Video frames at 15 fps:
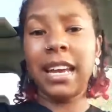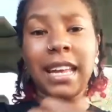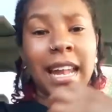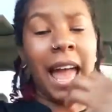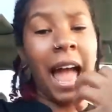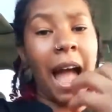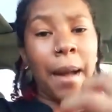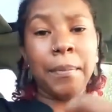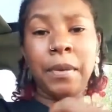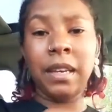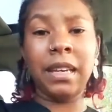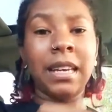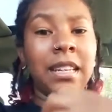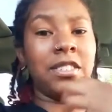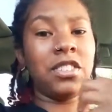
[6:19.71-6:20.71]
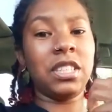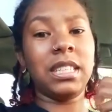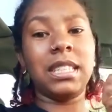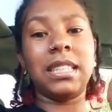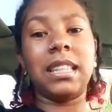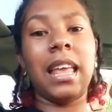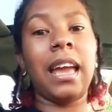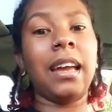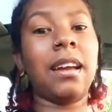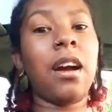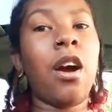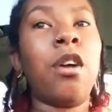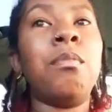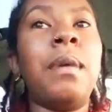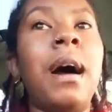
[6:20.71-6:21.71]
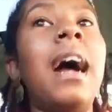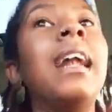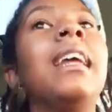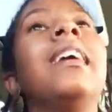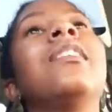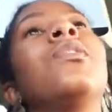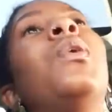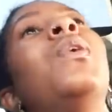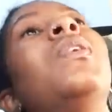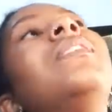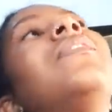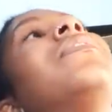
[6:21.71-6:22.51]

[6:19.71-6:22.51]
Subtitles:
happy and just like our body is on